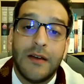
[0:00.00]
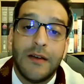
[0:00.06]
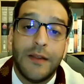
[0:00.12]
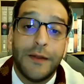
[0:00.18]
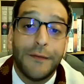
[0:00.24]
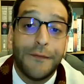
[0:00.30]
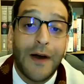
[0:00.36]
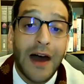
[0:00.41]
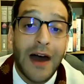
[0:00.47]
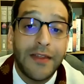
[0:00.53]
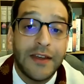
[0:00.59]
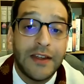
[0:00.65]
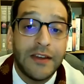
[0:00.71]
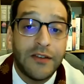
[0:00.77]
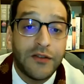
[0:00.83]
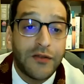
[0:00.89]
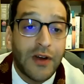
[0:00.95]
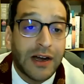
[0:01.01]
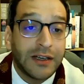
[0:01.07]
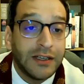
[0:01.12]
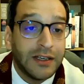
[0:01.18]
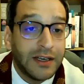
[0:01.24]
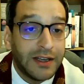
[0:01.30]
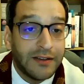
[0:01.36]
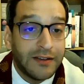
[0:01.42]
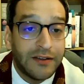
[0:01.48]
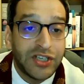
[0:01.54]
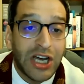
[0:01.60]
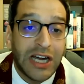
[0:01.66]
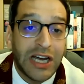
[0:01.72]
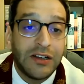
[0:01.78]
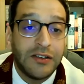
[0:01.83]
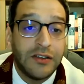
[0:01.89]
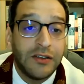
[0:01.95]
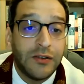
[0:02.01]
The father instructed his child